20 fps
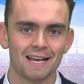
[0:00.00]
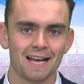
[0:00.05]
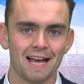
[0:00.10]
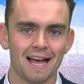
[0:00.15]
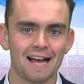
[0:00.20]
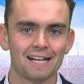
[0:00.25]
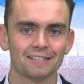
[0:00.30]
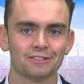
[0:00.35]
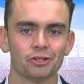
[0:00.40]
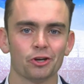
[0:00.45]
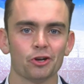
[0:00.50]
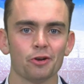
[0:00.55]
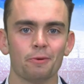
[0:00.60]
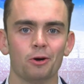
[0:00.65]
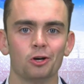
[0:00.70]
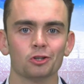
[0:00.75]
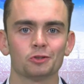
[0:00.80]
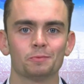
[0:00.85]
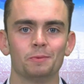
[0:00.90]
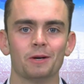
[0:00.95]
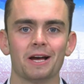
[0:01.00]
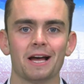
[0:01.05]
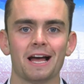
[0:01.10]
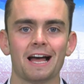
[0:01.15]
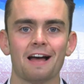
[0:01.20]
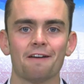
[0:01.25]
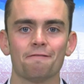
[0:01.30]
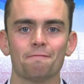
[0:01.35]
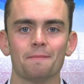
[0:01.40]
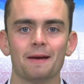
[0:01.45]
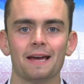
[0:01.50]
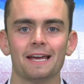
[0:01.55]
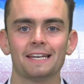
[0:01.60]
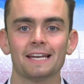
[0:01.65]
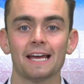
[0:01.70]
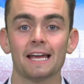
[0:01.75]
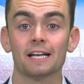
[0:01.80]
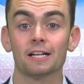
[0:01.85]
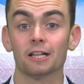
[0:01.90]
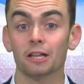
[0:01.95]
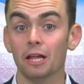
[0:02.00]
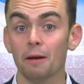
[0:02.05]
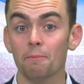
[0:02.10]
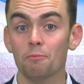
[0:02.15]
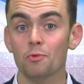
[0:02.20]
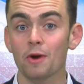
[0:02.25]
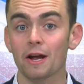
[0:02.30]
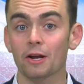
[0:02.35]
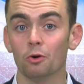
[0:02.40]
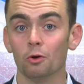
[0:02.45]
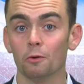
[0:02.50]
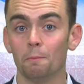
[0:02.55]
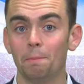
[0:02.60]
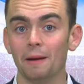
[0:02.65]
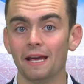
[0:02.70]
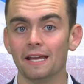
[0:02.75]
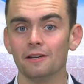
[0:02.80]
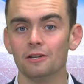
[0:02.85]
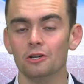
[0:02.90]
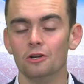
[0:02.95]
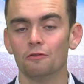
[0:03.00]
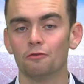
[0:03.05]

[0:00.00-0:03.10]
And Tottenham Hotspur have made a club record bid